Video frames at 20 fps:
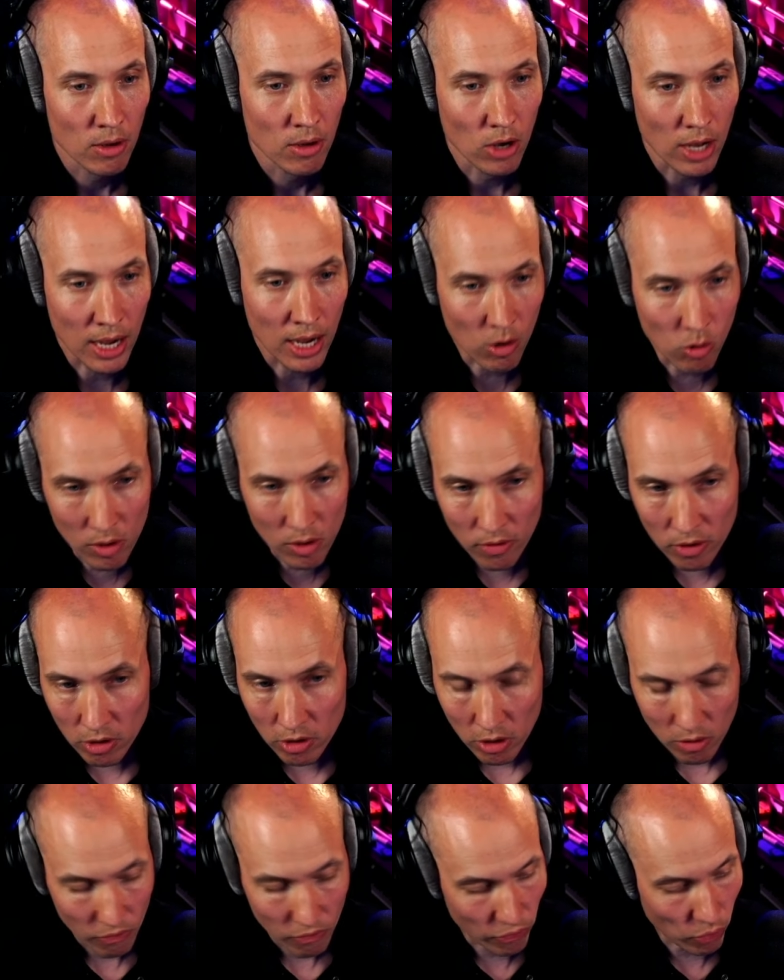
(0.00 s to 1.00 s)
However,
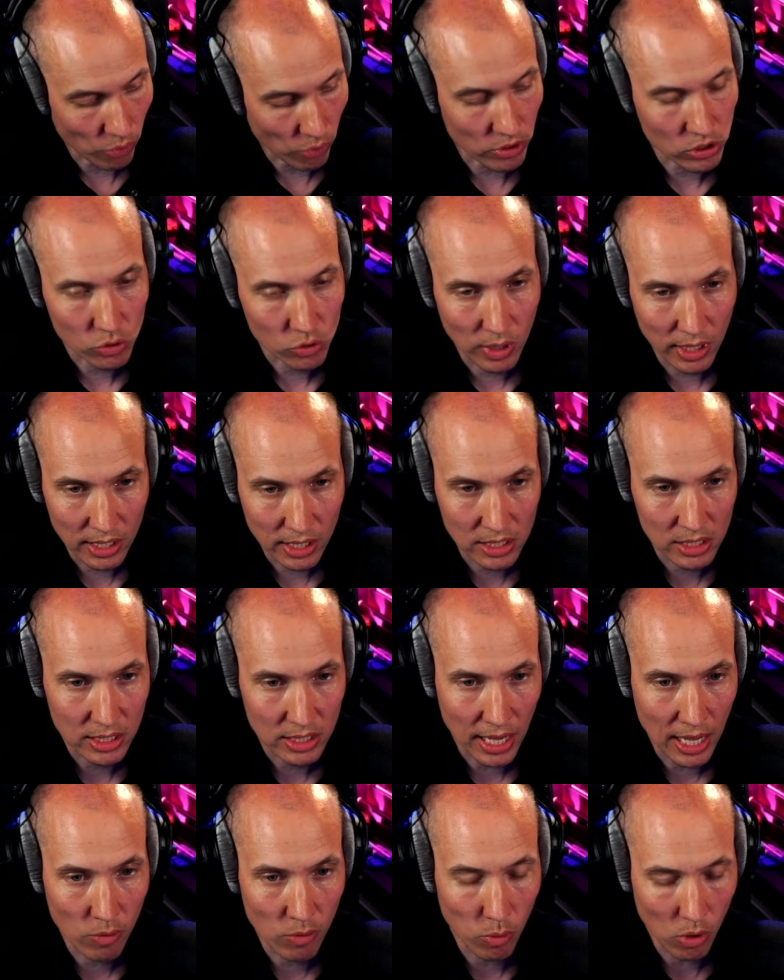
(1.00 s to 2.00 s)
for the strings,
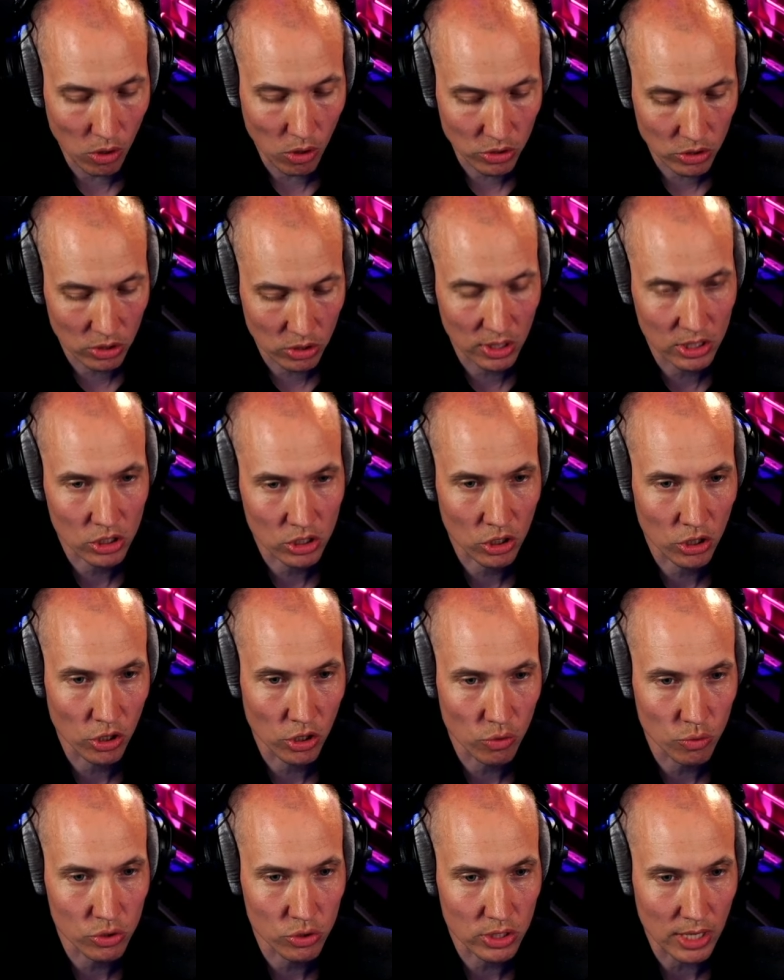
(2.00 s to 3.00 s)
I wanted this
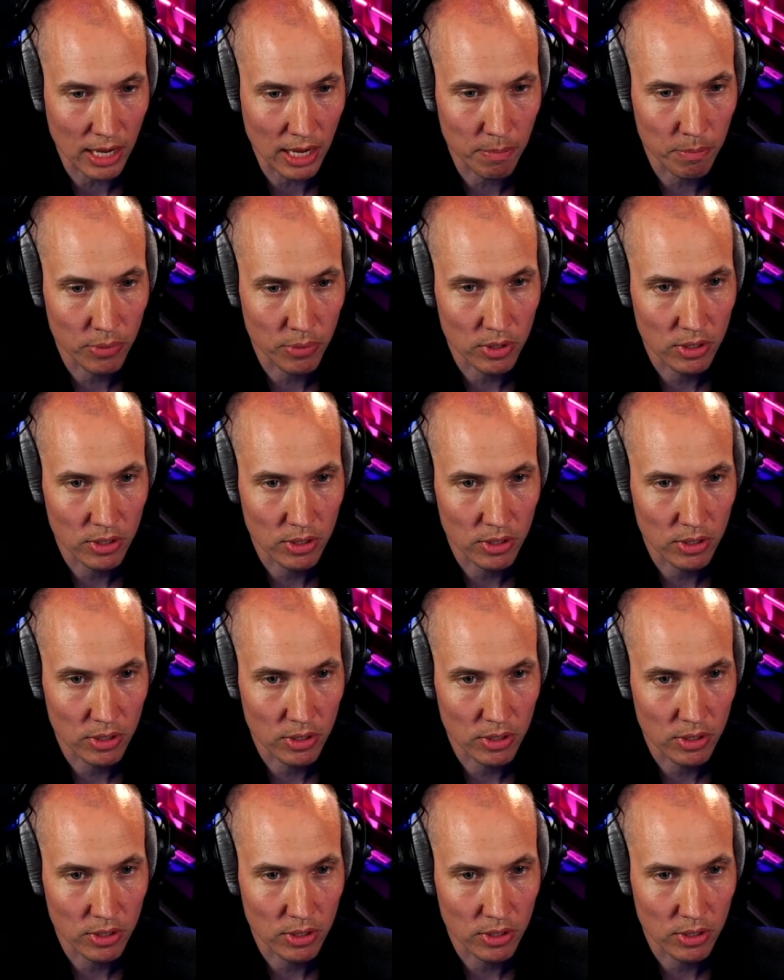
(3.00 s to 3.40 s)
close-up,